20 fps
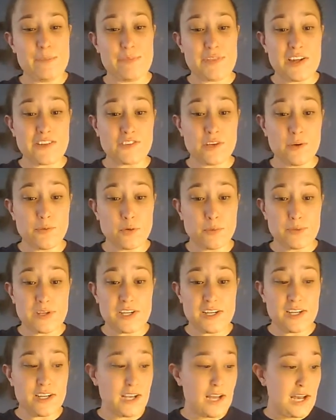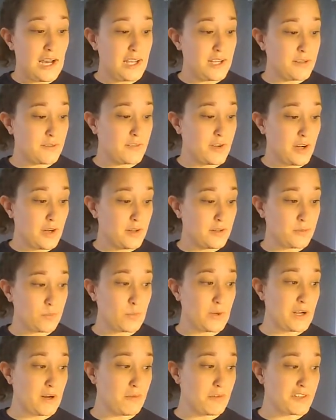That's all for me. I have gone
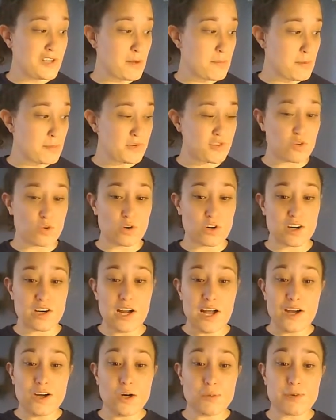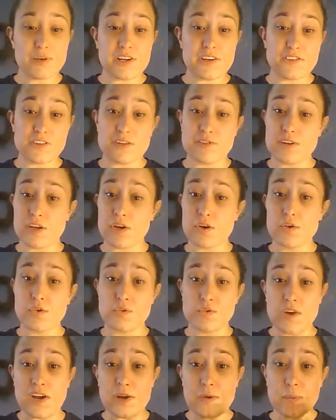way over time, I'm sure. Hope you guys are having a
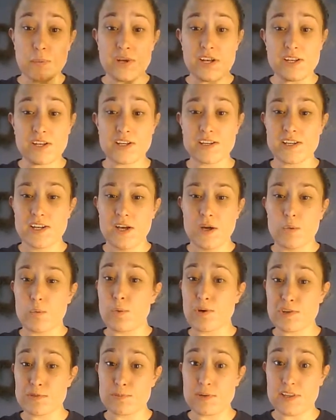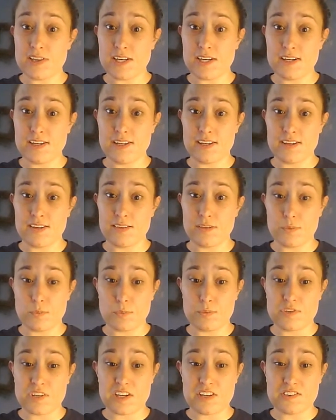great week. Wish me luck in the
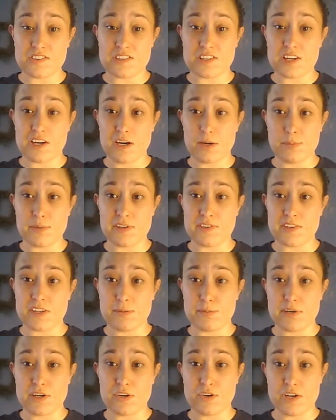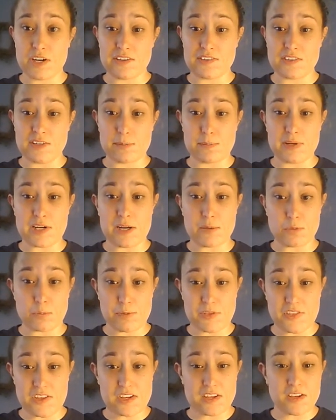days to come. It's going to be crazy, but I will be
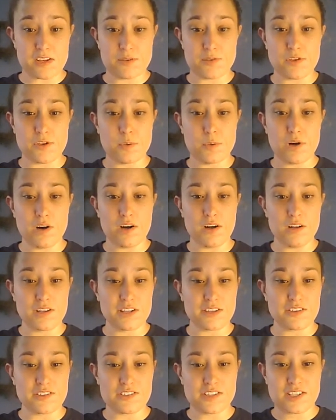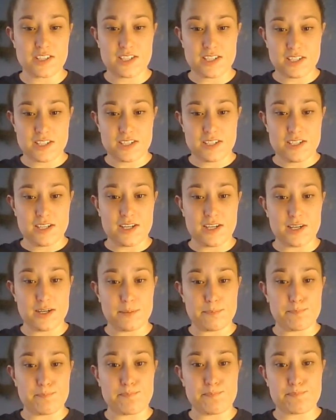thinking of you all,
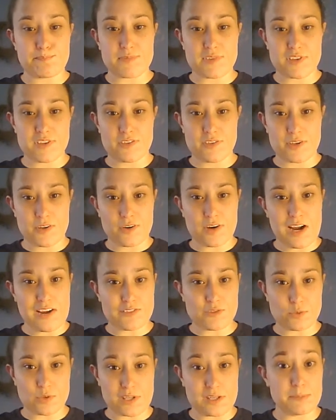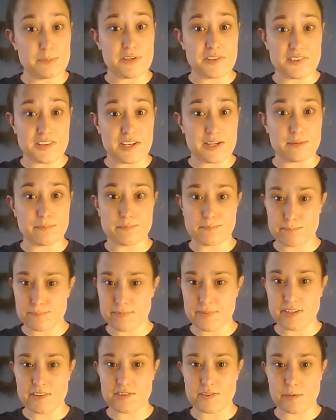and the crafts will keep me sane.
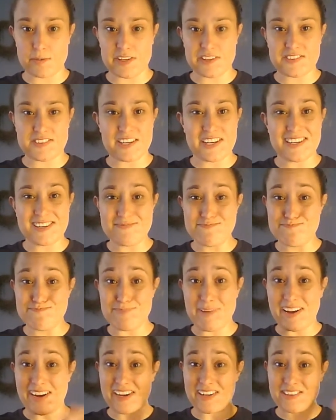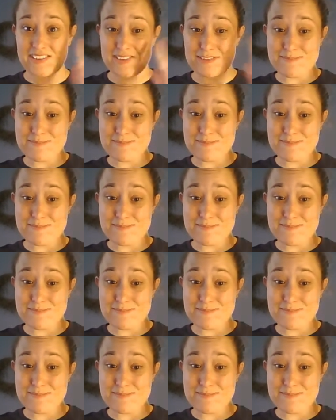So they say. Bye, guys.